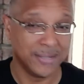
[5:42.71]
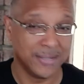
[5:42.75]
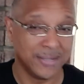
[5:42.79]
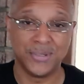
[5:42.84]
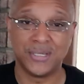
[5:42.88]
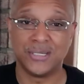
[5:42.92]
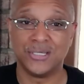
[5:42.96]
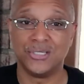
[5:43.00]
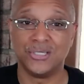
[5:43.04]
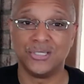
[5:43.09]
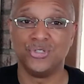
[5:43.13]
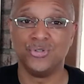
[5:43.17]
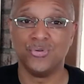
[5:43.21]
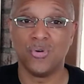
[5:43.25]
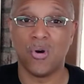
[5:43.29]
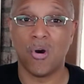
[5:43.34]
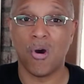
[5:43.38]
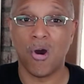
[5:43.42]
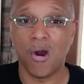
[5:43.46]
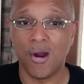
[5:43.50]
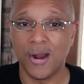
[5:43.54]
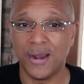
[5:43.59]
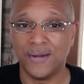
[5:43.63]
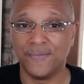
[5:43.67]
Because you
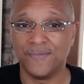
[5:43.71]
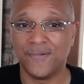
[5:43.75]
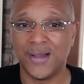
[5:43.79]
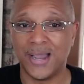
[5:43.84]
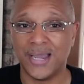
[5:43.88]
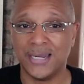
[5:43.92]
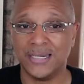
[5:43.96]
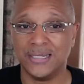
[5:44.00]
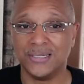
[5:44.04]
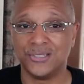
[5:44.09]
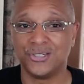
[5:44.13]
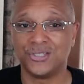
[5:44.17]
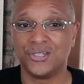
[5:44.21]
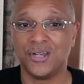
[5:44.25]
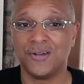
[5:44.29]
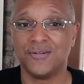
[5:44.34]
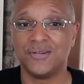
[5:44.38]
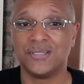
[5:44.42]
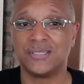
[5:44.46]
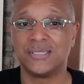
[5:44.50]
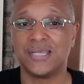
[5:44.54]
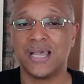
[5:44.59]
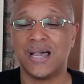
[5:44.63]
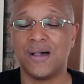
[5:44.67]
are invited. Share
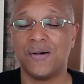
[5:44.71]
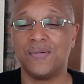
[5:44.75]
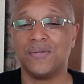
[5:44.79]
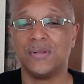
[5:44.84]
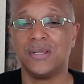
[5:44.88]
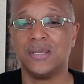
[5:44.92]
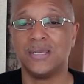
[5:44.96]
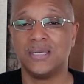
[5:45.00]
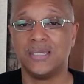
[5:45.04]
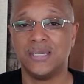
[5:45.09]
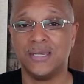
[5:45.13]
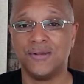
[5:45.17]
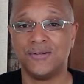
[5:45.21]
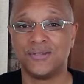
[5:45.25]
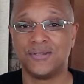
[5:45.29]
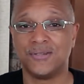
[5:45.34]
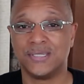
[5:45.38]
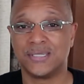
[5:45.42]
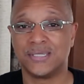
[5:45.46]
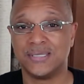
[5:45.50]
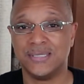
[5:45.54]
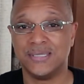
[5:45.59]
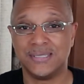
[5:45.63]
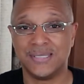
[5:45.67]
this out. Here's
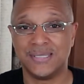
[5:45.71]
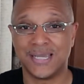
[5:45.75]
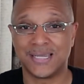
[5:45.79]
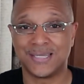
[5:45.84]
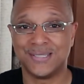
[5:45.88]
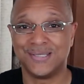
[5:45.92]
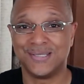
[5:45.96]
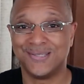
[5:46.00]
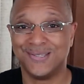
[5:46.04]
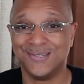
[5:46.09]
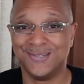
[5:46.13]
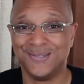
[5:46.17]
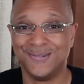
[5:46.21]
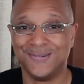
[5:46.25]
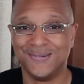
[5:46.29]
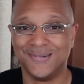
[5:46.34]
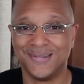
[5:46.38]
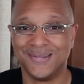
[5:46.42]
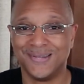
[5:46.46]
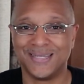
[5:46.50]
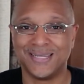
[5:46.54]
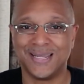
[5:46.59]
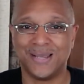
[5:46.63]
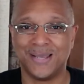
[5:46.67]
60 seconds to do it.